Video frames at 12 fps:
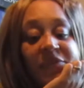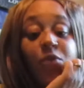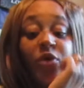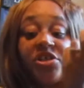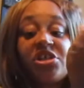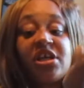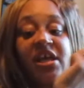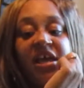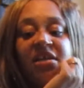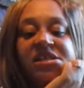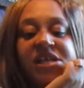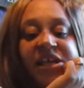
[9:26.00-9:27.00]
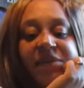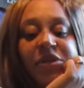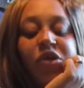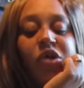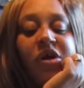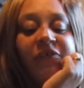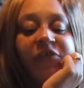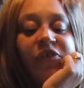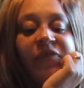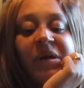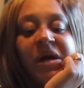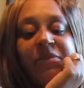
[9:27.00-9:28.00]
which again, to keep the chlorophyll
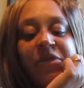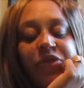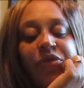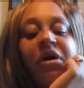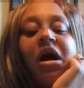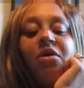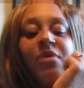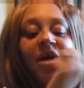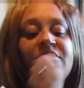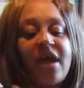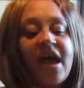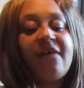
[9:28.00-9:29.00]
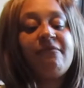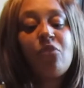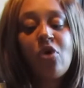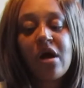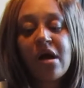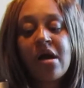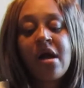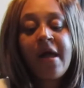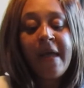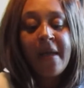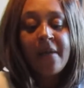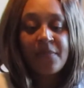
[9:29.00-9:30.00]
from coming through, I'd rather have more
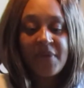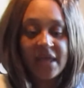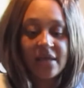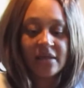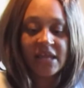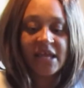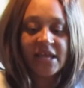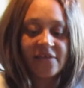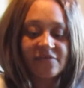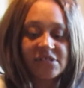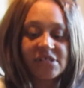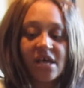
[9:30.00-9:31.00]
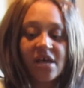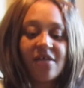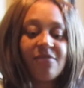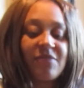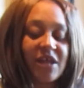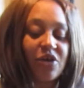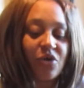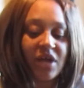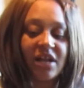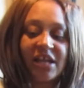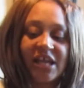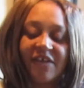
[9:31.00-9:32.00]
pink leaves than
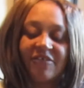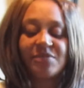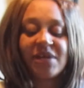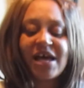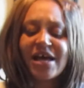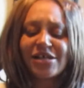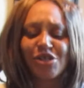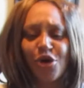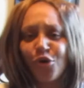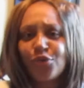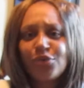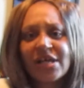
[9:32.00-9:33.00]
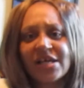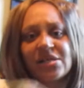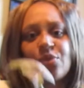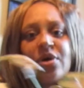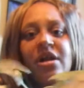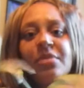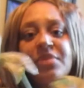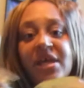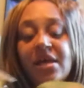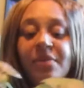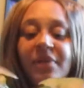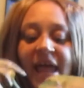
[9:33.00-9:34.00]
green leaves, because who doesn't want a
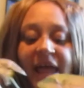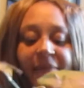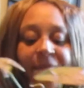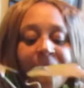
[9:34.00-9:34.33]
pink plant?